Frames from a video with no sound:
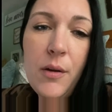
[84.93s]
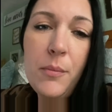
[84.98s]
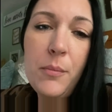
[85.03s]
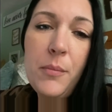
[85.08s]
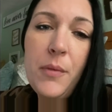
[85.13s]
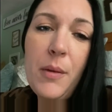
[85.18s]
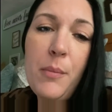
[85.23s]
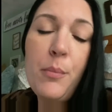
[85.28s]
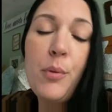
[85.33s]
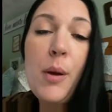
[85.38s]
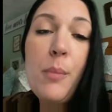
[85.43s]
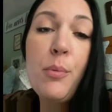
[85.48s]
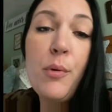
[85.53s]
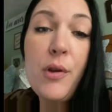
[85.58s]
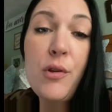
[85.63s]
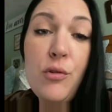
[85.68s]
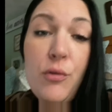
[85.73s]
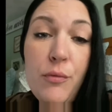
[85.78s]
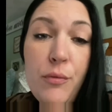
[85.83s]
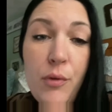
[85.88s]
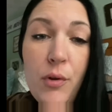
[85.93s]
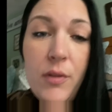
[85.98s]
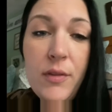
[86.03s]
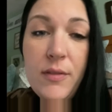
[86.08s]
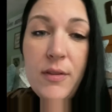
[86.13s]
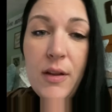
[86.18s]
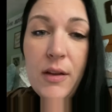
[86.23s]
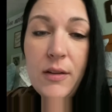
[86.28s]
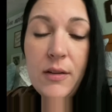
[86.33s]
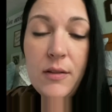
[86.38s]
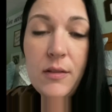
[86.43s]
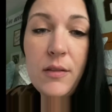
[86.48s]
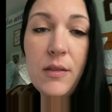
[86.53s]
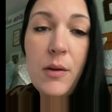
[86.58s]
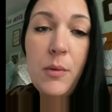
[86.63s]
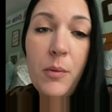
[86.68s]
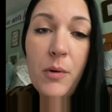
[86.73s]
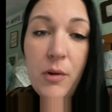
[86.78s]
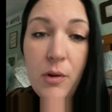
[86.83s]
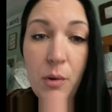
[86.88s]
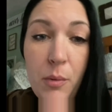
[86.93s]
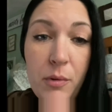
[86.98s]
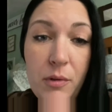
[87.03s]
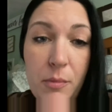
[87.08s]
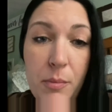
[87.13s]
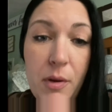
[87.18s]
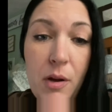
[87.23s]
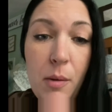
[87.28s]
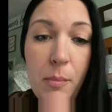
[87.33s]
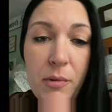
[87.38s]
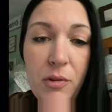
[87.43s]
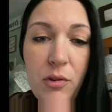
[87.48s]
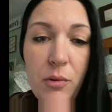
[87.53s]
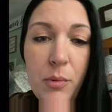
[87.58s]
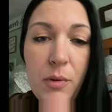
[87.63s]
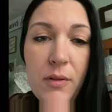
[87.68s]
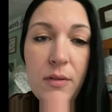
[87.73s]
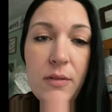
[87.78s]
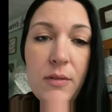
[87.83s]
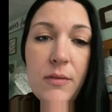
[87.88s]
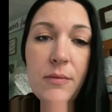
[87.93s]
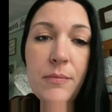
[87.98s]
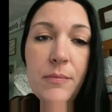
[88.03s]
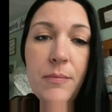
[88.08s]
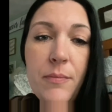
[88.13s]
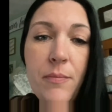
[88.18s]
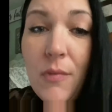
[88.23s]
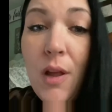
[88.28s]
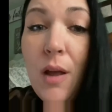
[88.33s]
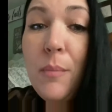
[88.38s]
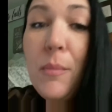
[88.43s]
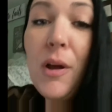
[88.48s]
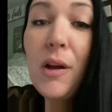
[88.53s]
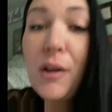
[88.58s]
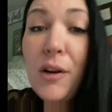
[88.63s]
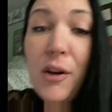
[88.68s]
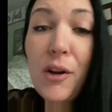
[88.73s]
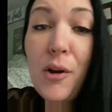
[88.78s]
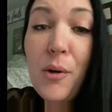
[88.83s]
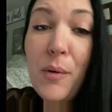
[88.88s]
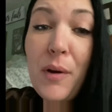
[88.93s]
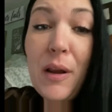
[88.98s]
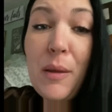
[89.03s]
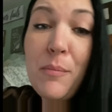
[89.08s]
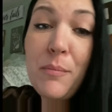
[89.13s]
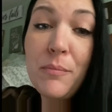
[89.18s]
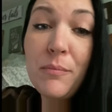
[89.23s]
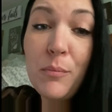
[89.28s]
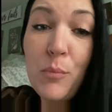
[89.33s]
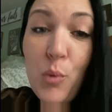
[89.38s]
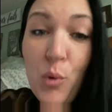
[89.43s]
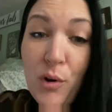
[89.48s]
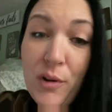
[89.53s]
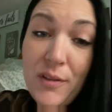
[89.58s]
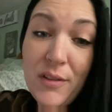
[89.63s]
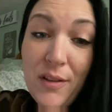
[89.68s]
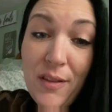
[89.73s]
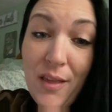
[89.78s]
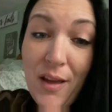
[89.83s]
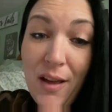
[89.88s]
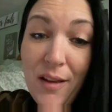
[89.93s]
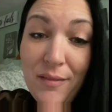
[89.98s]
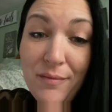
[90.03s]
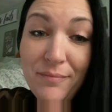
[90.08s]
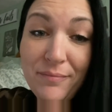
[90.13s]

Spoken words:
in preparation for all the sick that were going to be coming to us. I'm not going to go any more into that.